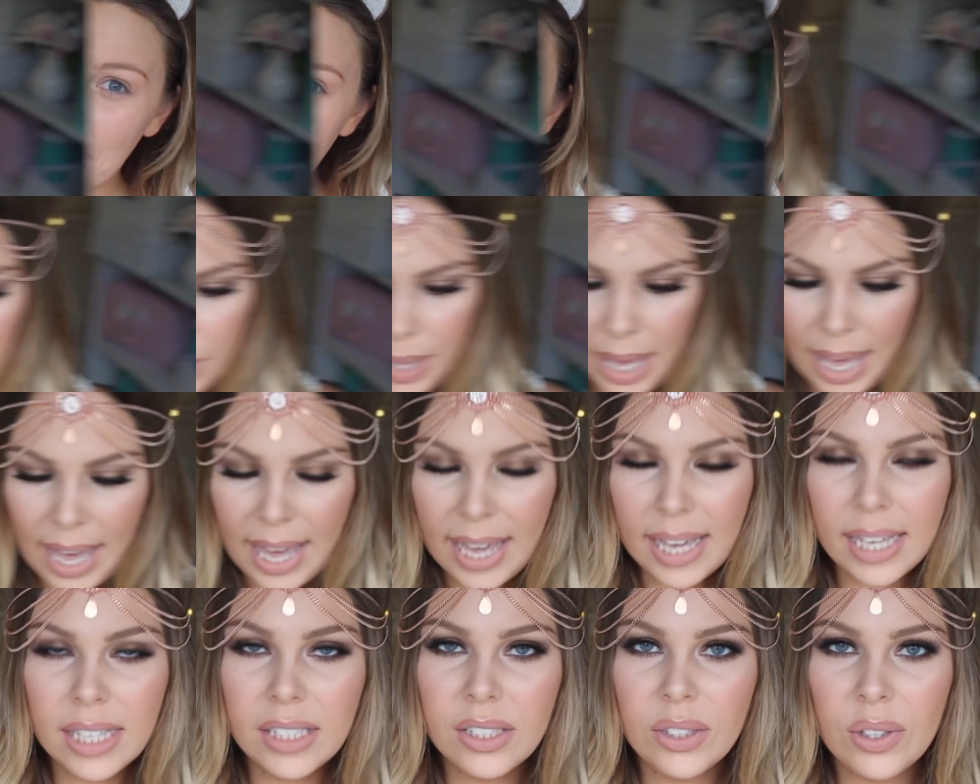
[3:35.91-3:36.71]

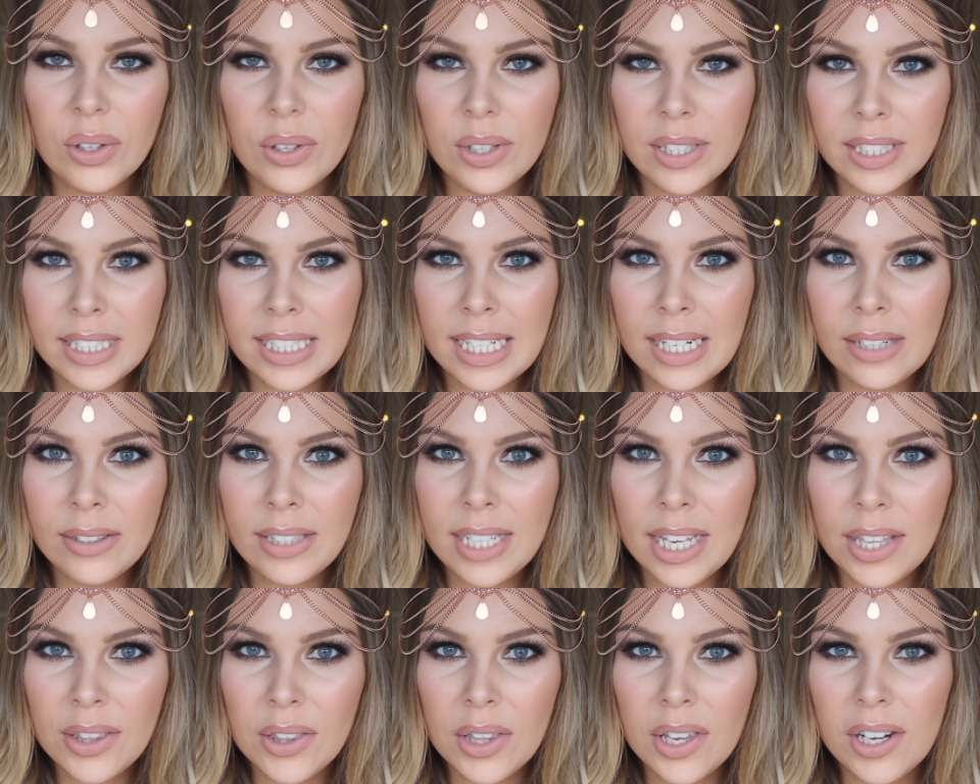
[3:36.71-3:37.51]
Okay, so it's now
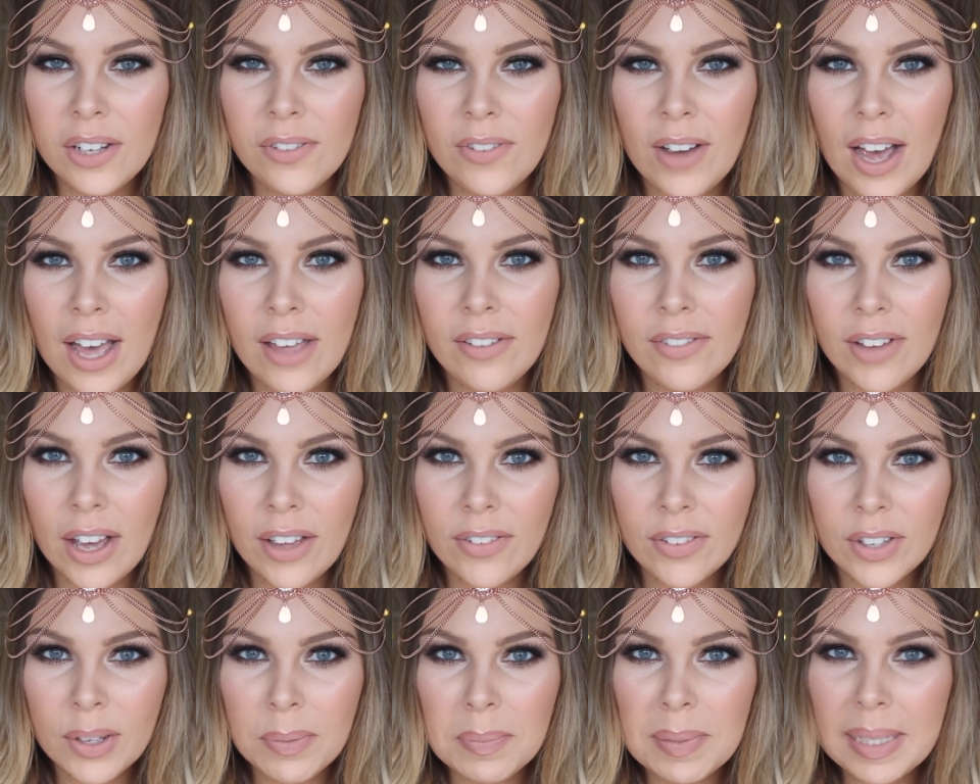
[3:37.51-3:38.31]
10:35.
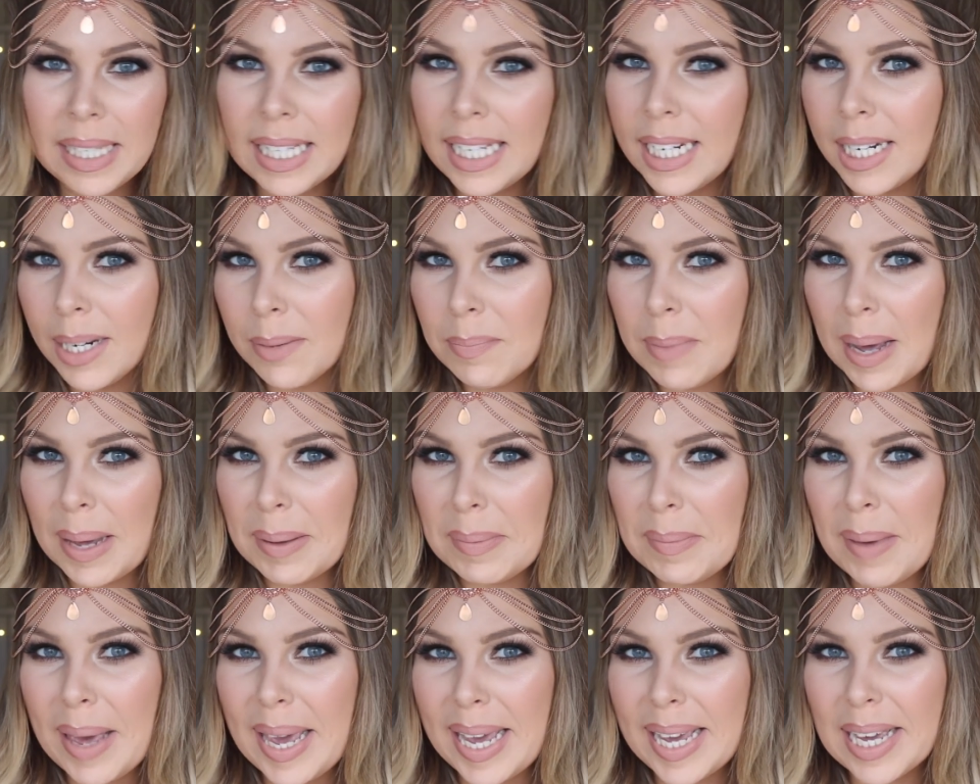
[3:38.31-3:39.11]
I've completed my
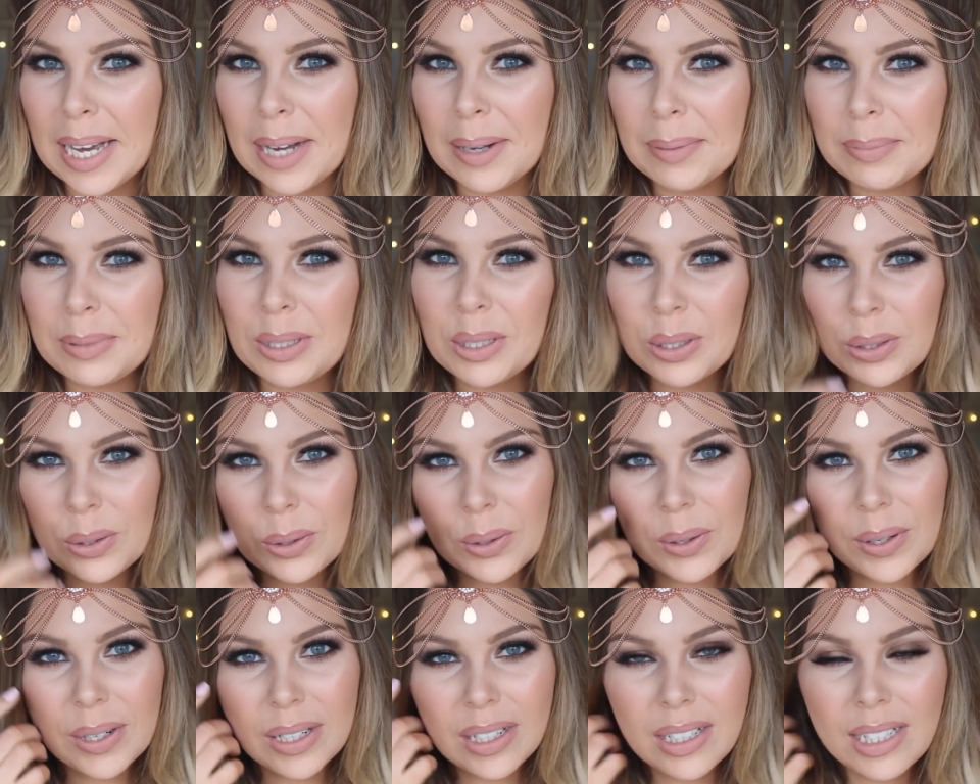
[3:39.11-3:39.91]
makeup
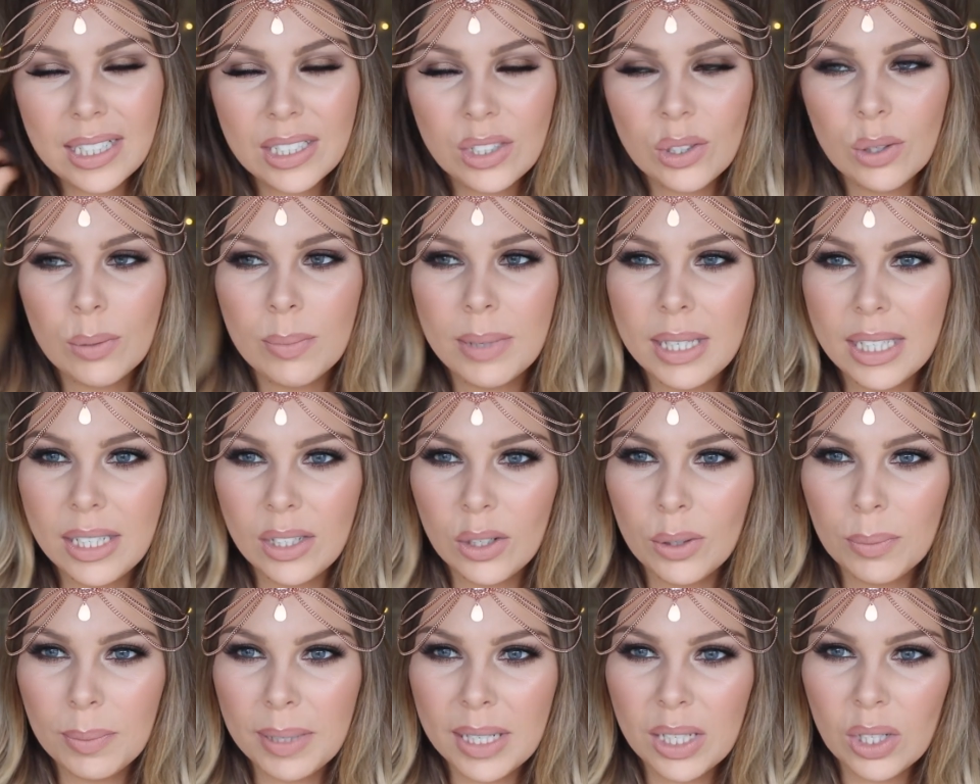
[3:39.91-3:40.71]
tutorial. It took me a
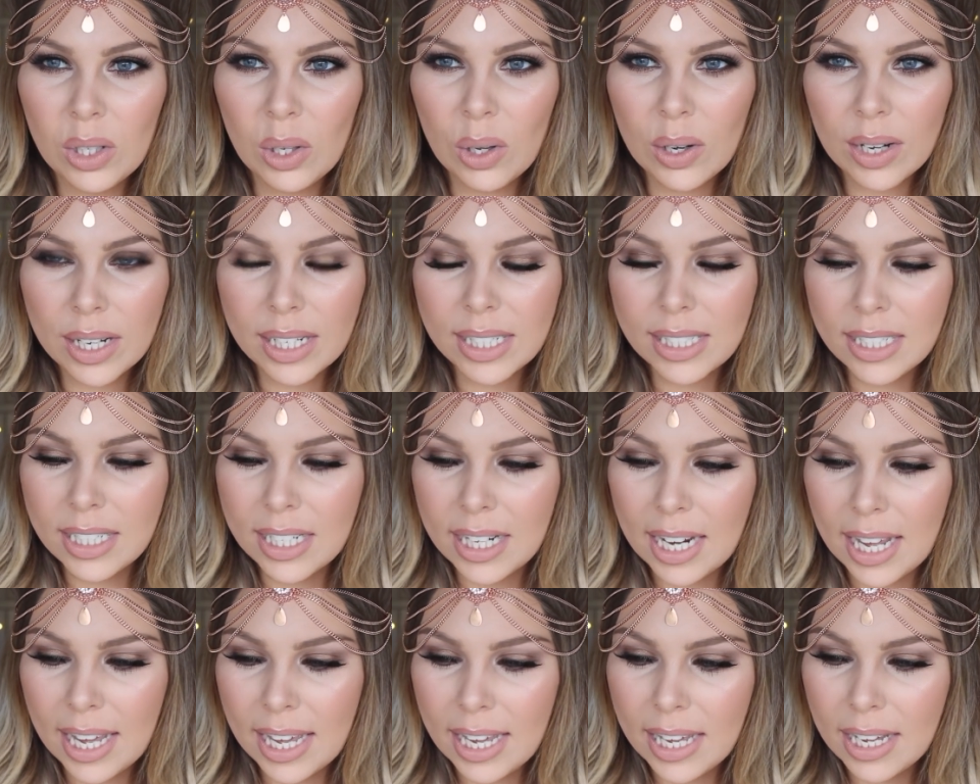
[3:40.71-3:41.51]
little bit longer
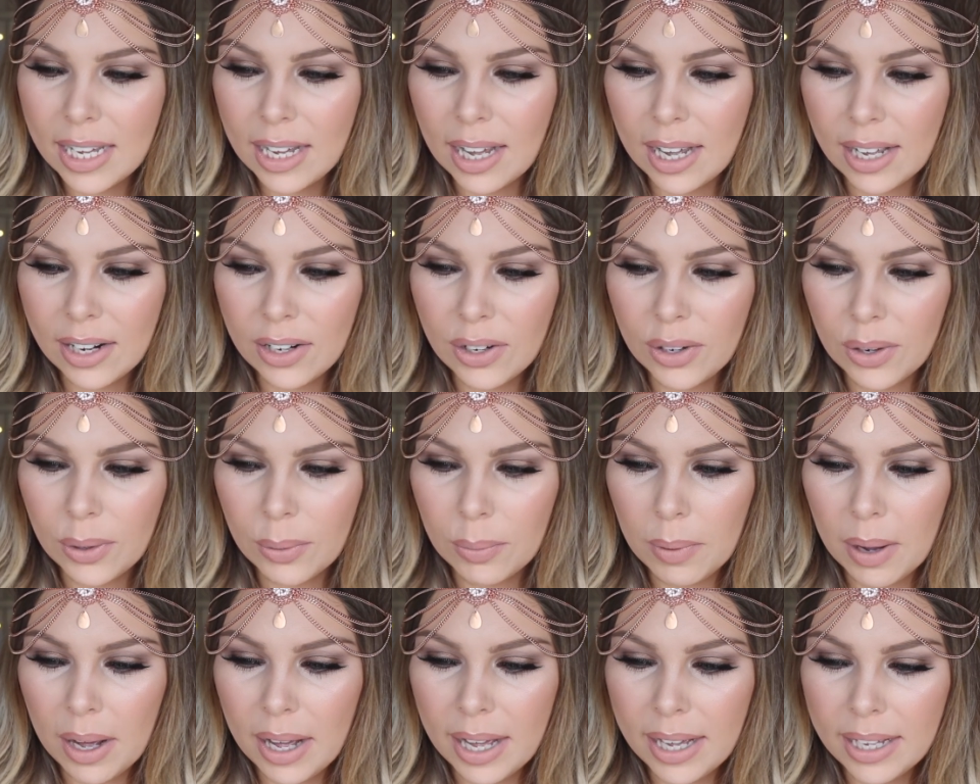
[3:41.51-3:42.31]
today. I don't know
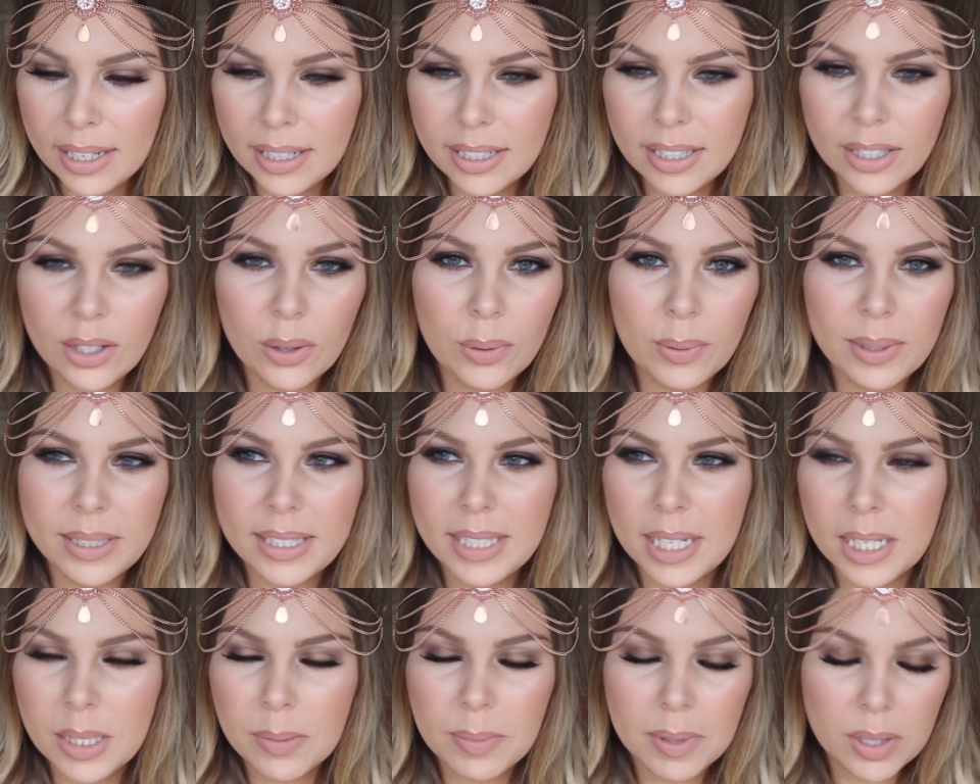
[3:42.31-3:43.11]
why. It always
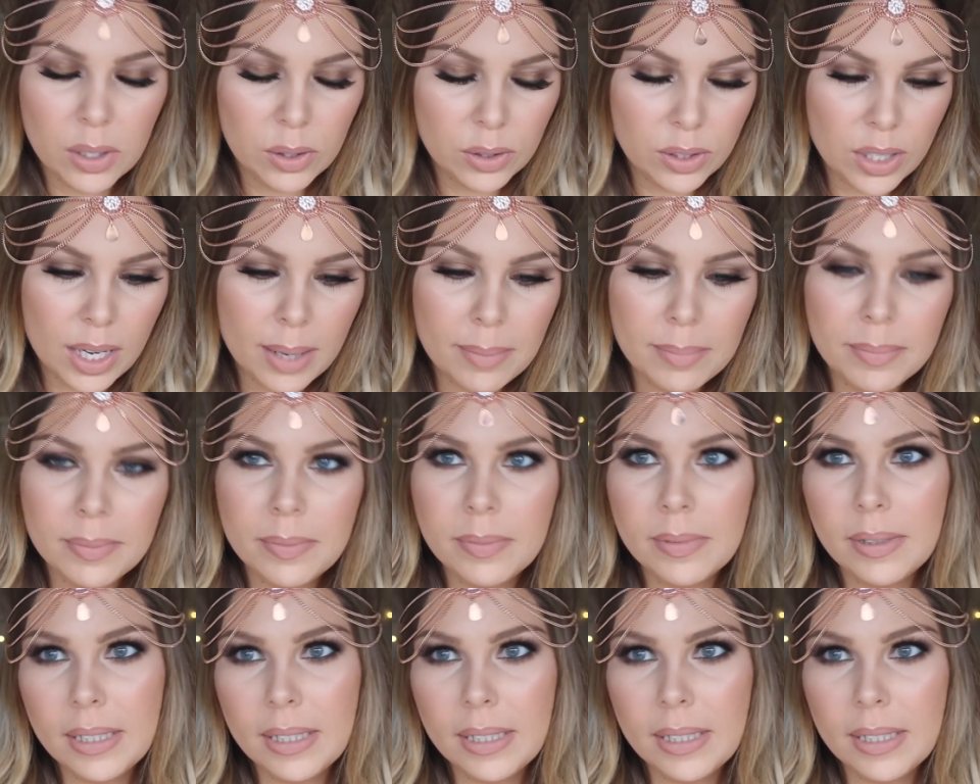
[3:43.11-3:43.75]
takes me a long time.